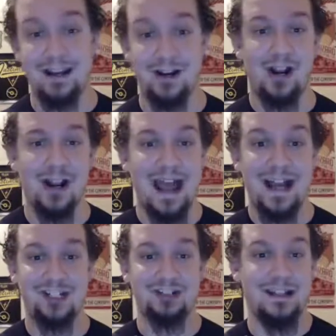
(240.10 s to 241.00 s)
here could
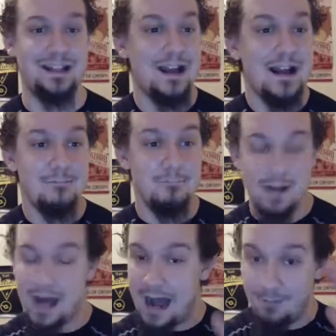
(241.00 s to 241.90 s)
actually
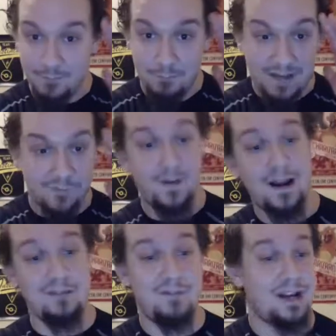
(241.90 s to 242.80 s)
be
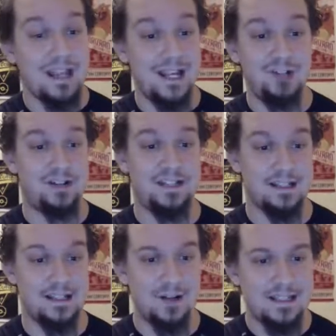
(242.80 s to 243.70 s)
very
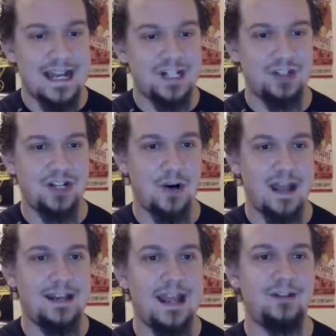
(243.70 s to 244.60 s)
interesting. So let's actually go
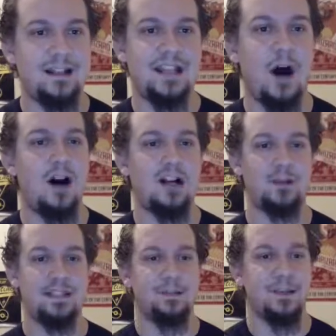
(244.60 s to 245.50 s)
ahead and let's talk
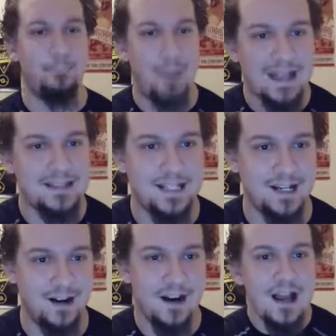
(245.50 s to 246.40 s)
about some of the bans
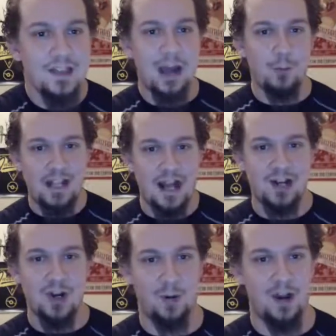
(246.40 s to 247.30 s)
here that we
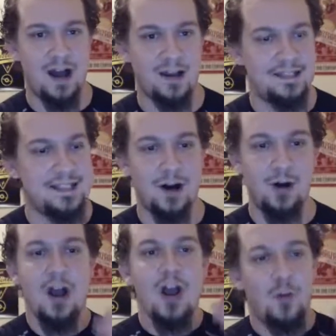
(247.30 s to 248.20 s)
got going on.
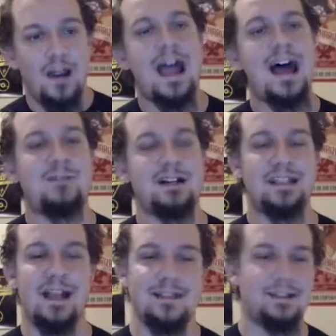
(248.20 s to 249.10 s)
So we have
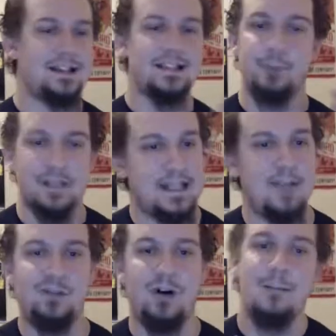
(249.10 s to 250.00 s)
ourselves likes of
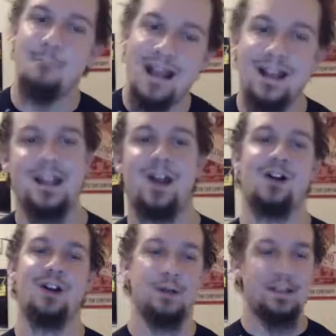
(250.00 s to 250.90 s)
Blacephalon, Mega
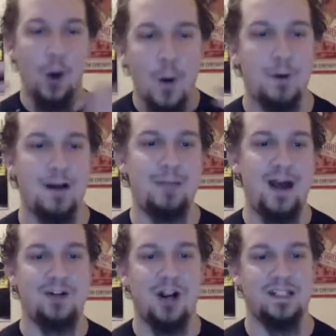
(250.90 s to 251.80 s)
Gyarados, Hoop
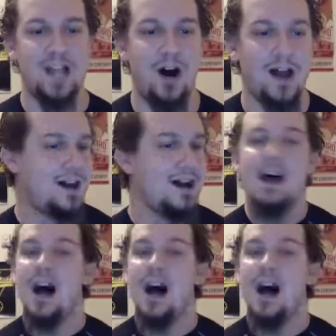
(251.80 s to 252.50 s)
Unbound Kartana,